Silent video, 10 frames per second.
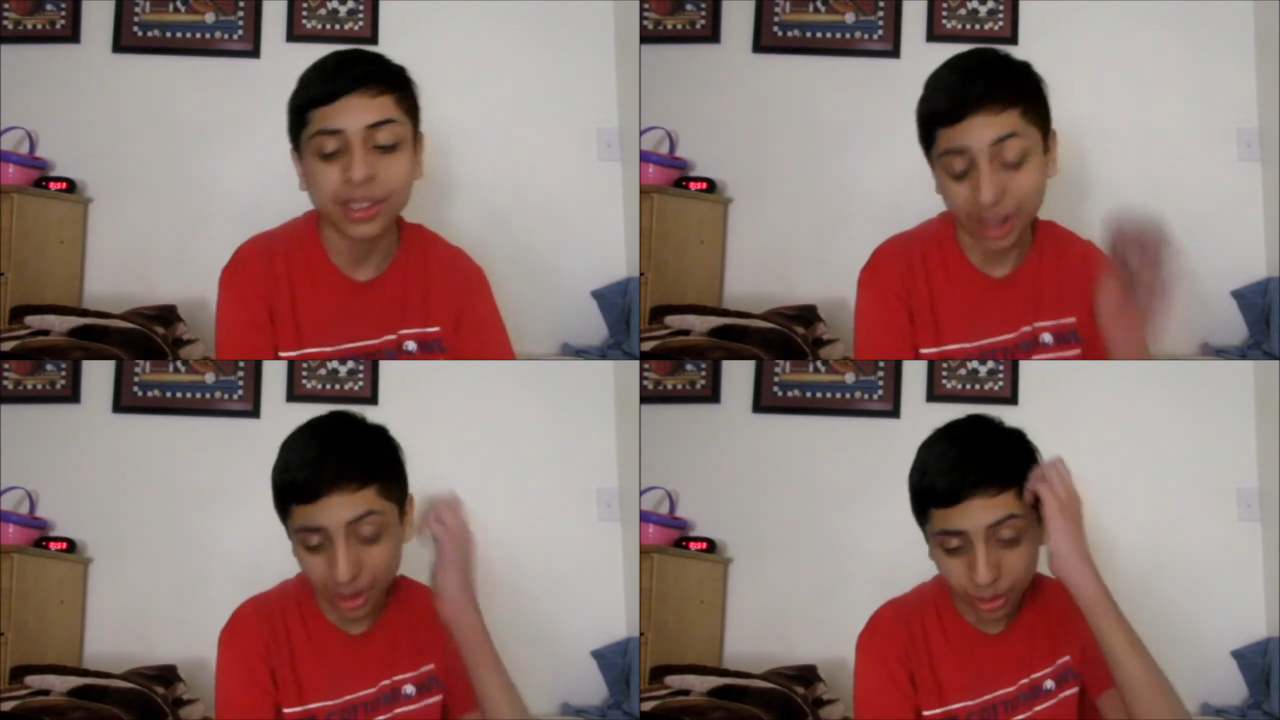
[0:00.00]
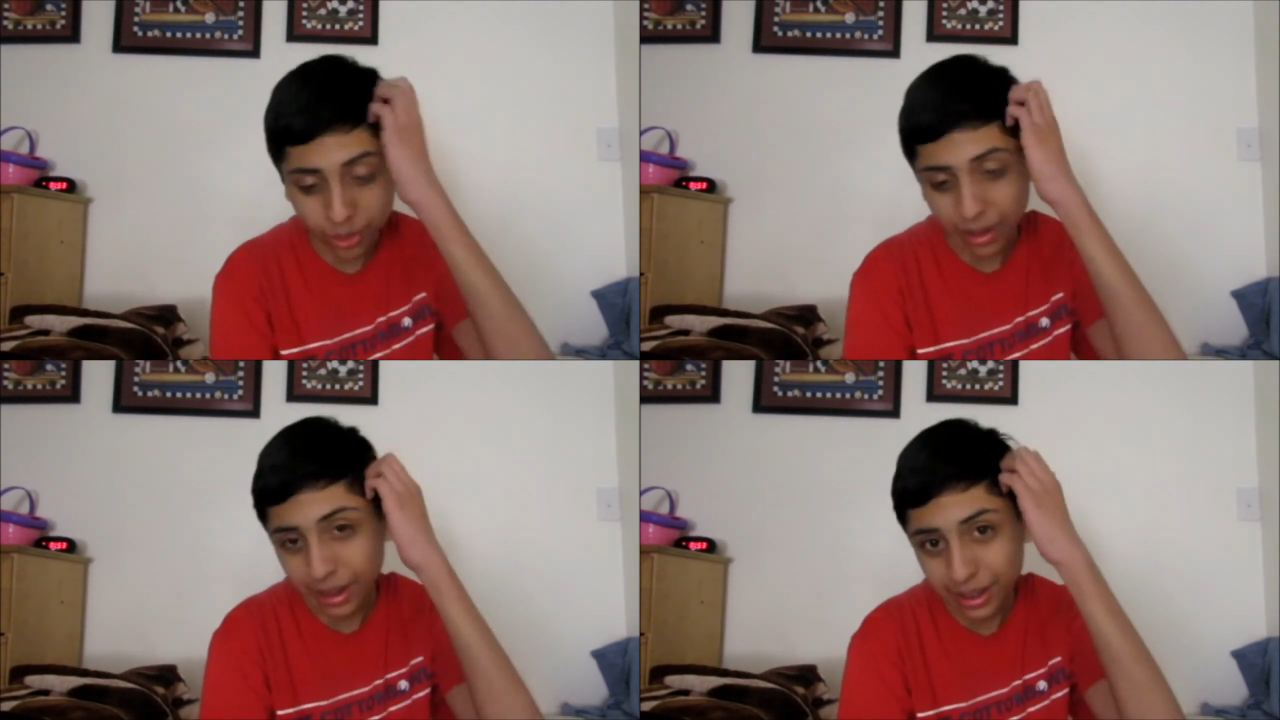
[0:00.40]
I
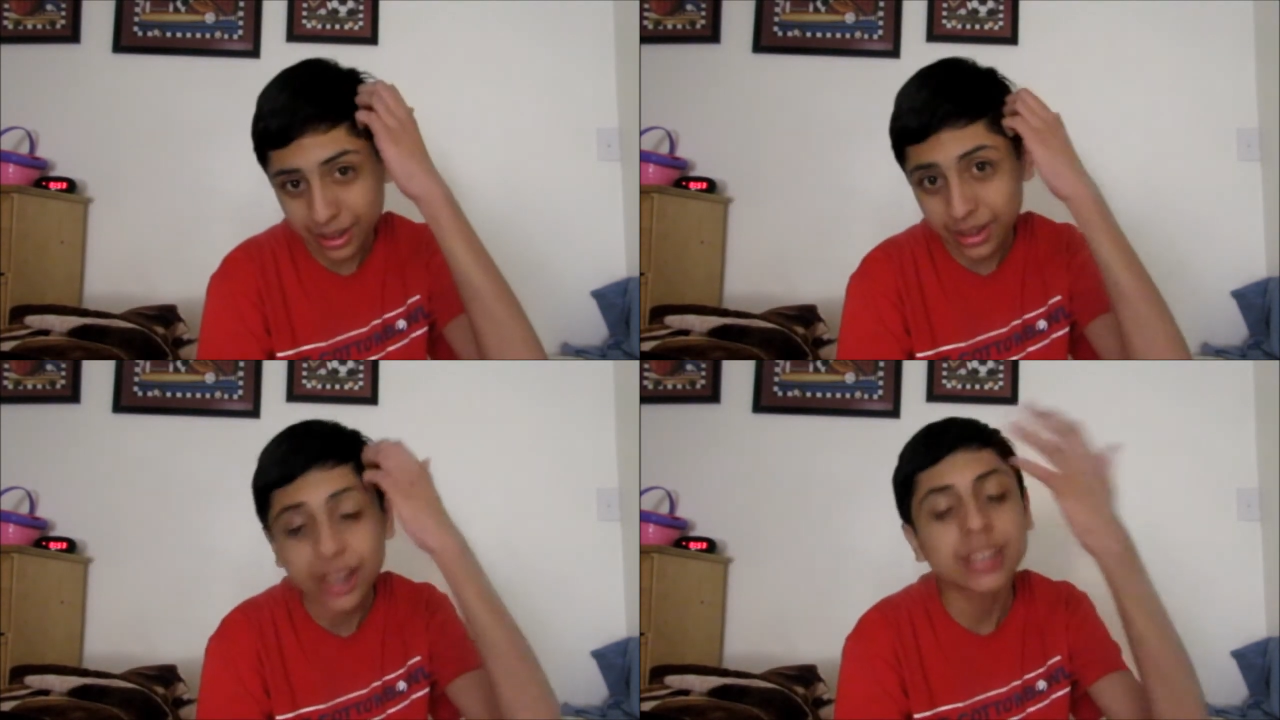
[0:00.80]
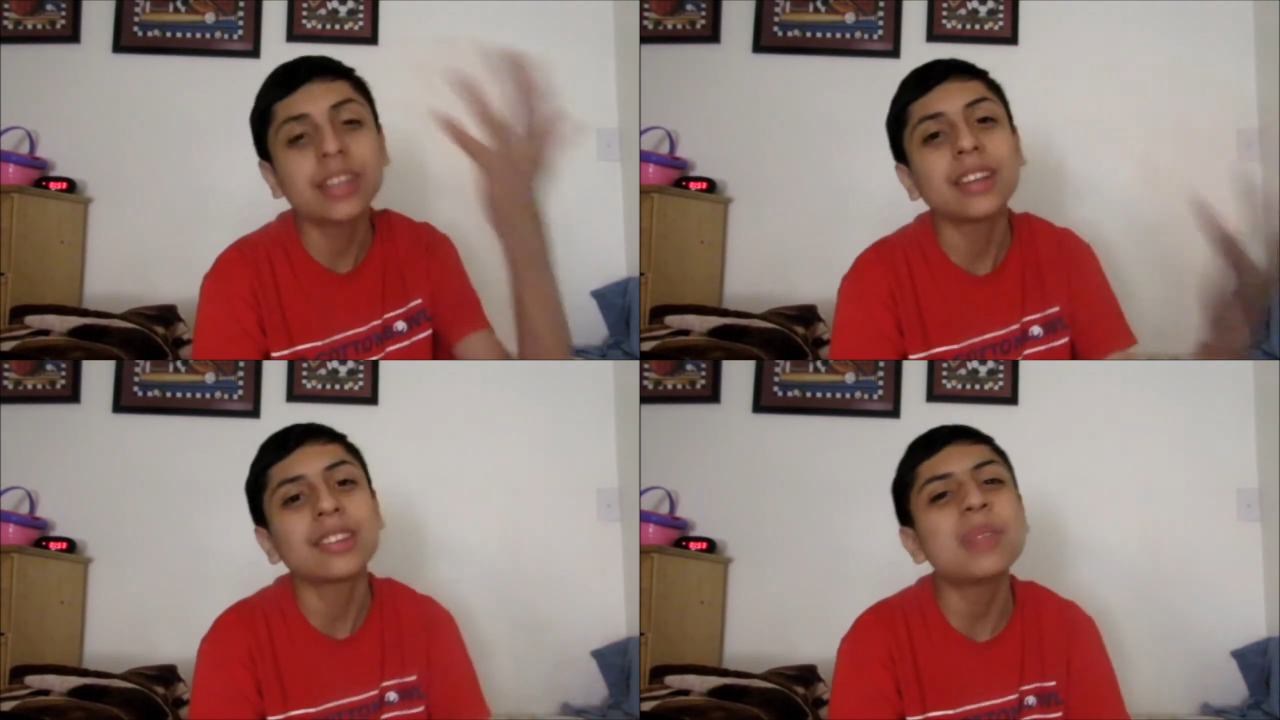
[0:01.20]
don't, I
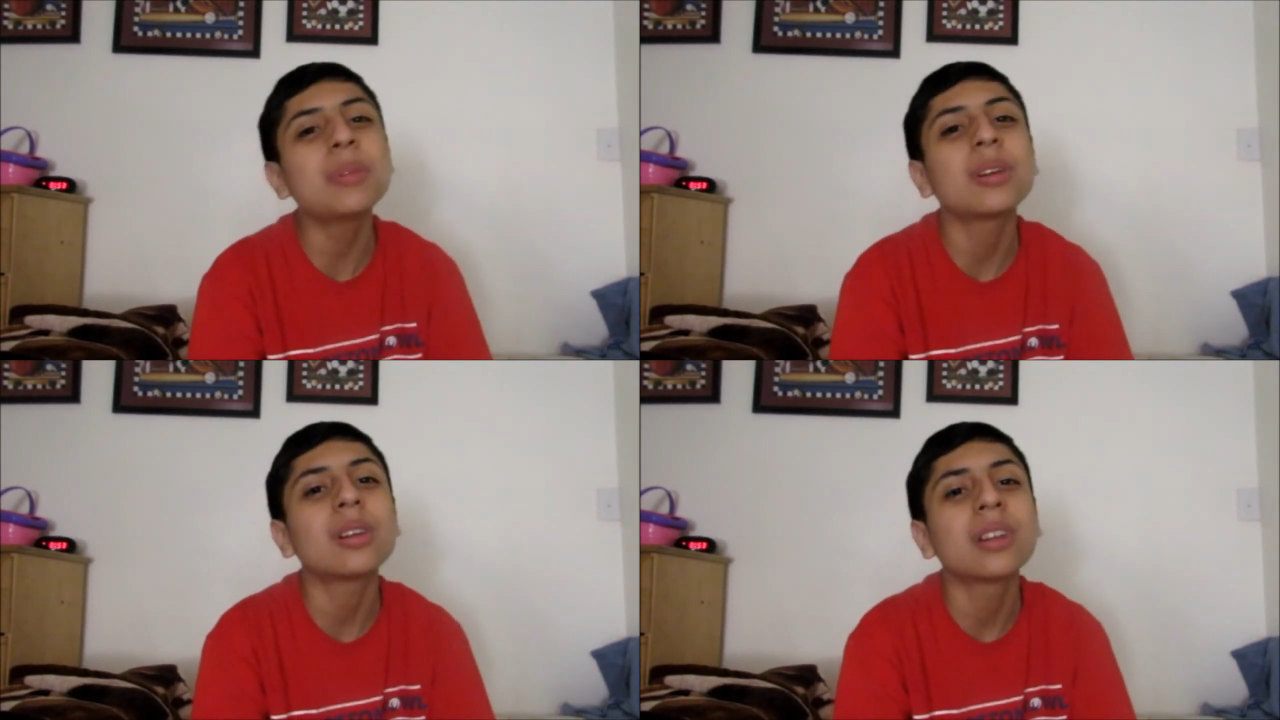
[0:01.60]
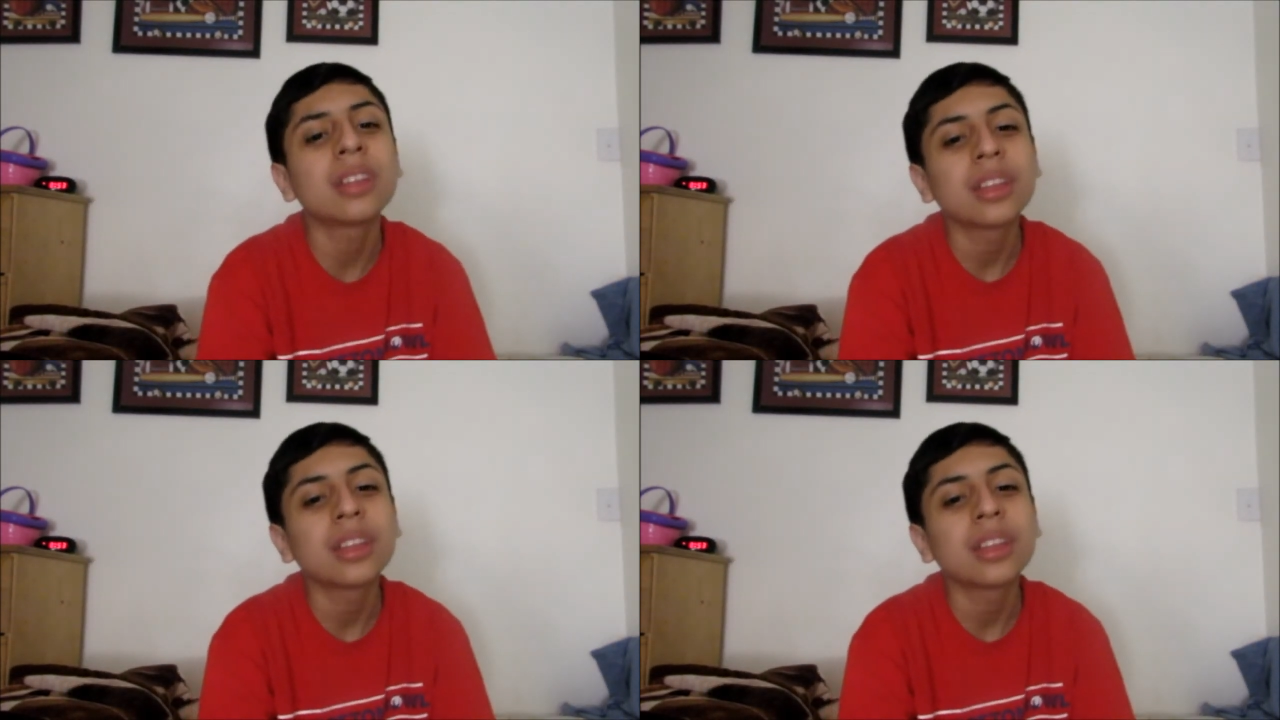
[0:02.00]
need a SIM card